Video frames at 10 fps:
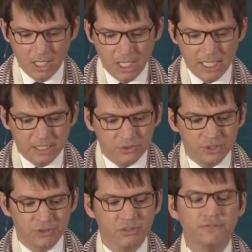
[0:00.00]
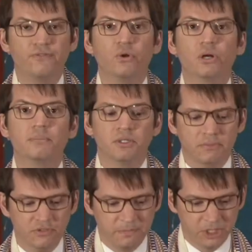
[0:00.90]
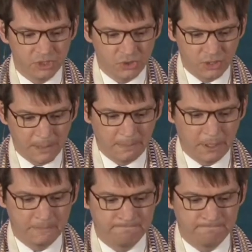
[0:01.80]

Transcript: This was the Reform Movement's trip.